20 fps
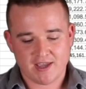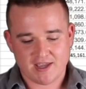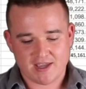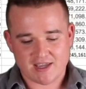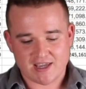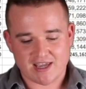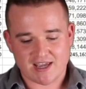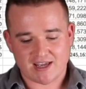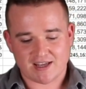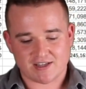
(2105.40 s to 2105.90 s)

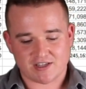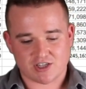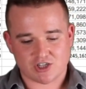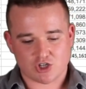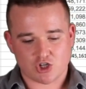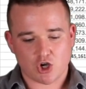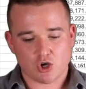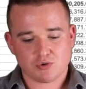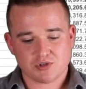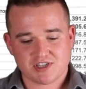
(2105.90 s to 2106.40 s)
and
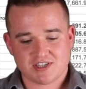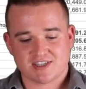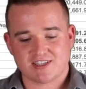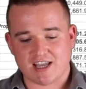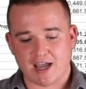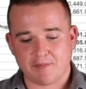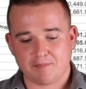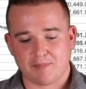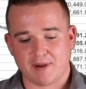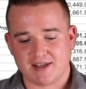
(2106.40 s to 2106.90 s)
go
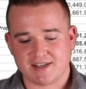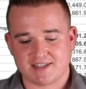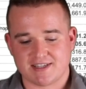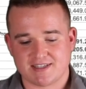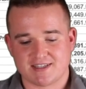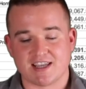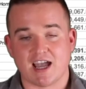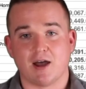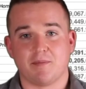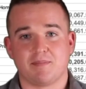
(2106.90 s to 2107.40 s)
step by
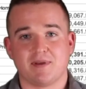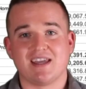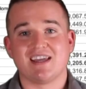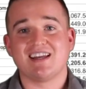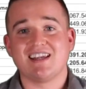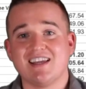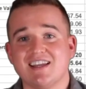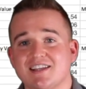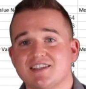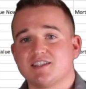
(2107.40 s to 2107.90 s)
step,
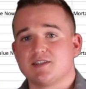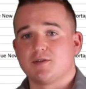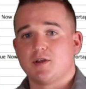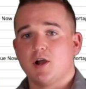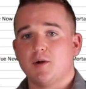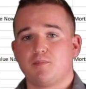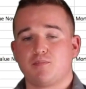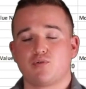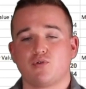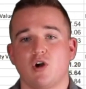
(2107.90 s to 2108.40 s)
it is
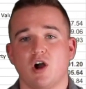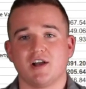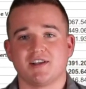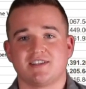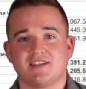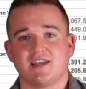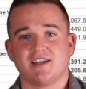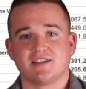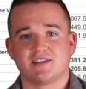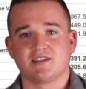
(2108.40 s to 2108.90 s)
a
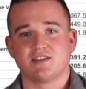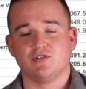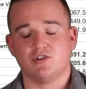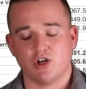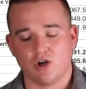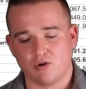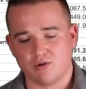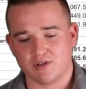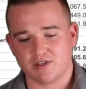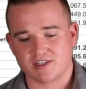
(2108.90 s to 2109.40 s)
process, you
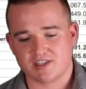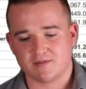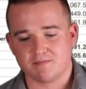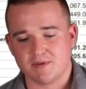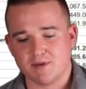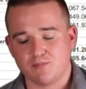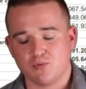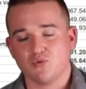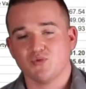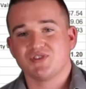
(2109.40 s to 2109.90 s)
know, and some
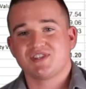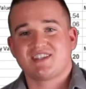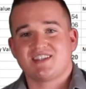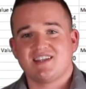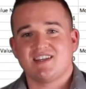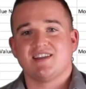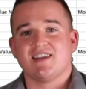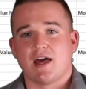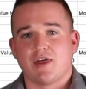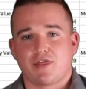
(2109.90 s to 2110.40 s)
people will
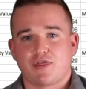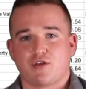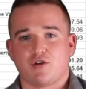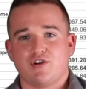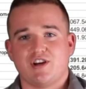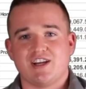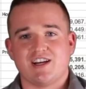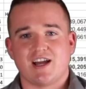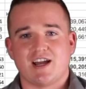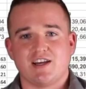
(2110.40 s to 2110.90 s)
see that
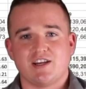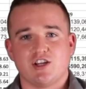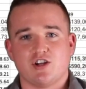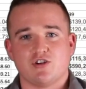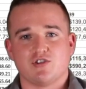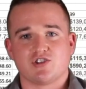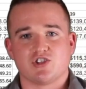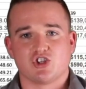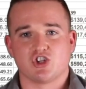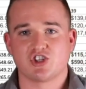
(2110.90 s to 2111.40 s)
thirty-nine
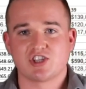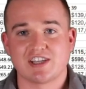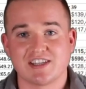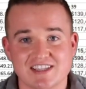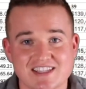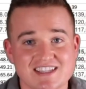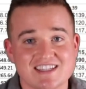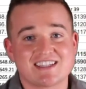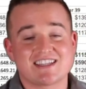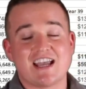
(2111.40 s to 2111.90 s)
years and just get
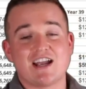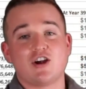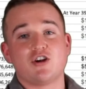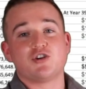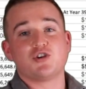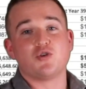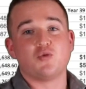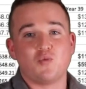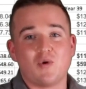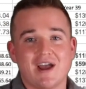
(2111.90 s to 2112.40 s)

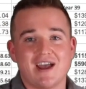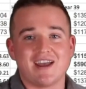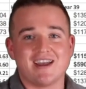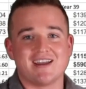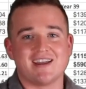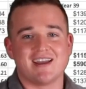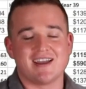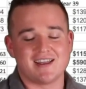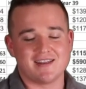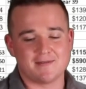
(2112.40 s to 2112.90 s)
scared
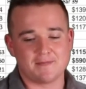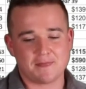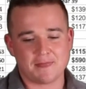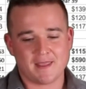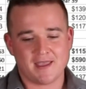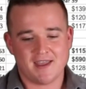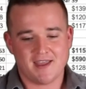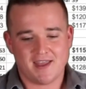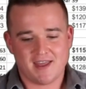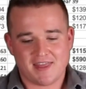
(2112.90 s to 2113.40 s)
away, and
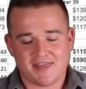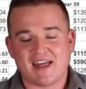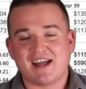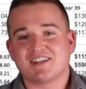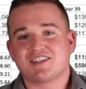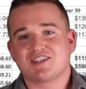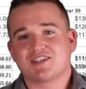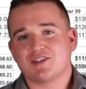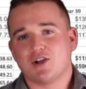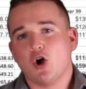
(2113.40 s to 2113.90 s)

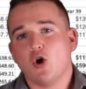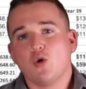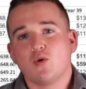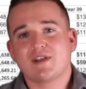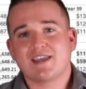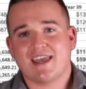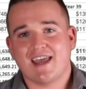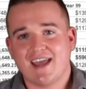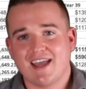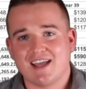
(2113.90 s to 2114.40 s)
that's
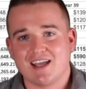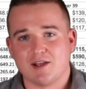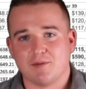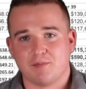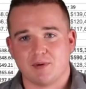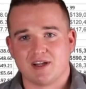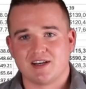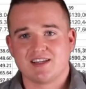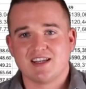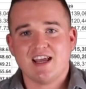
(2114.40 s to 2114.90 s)
okay.
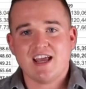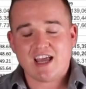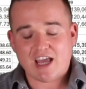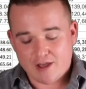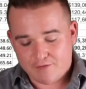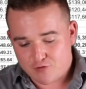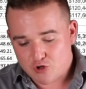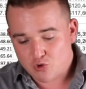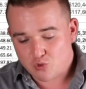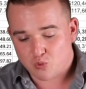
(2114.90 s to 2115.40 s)
But
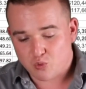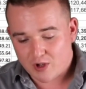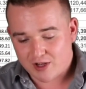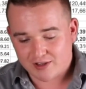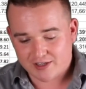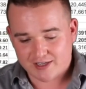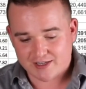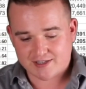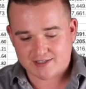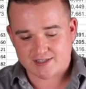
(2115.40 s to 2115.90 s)
if you're
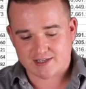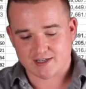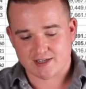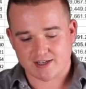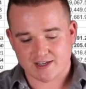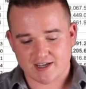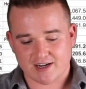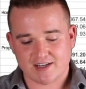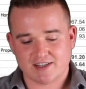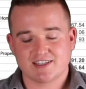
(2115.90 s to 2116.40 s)
willing to
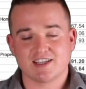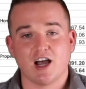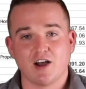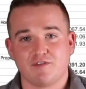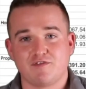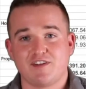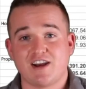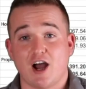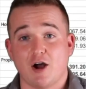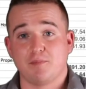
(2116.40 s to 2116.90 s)
kind of
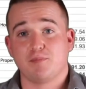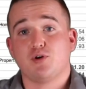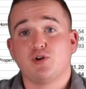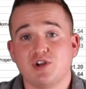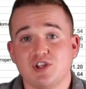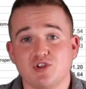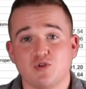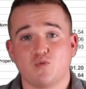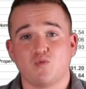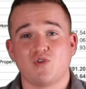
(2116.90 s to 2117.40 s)
tough it out, put
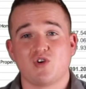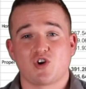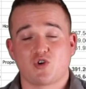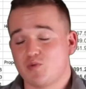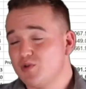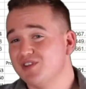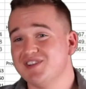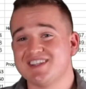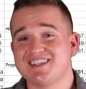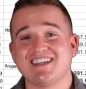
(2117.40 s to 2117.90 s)
in the work,
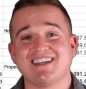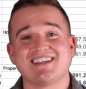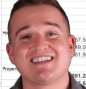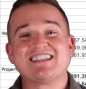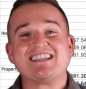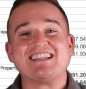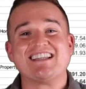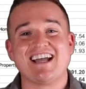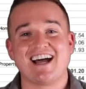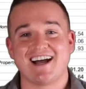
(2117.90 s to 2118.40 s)
real estate
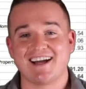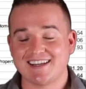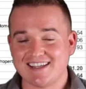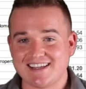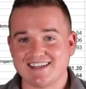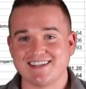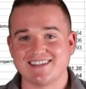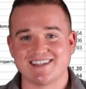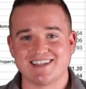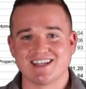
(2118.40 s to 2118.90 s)
is not
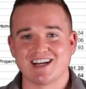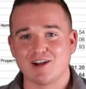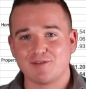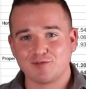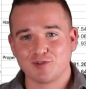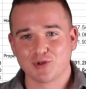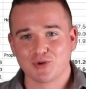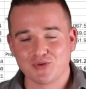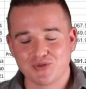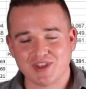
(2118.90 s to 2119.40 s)
easy, and
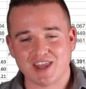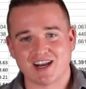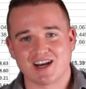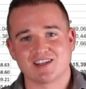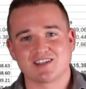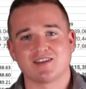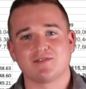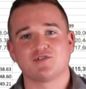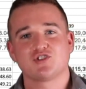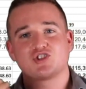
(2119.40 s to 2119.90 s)
I've learned that
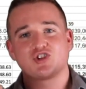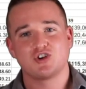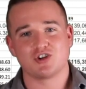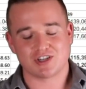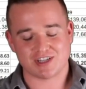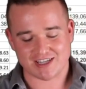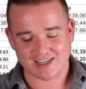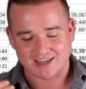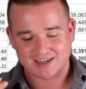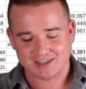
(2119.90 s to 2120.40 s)
as I've started
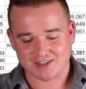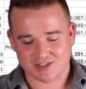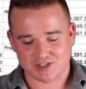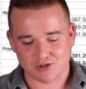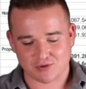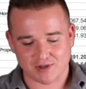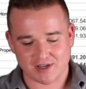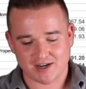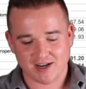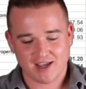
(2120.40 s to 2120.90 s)
to get
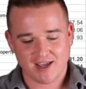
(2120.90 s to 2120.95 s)
into it.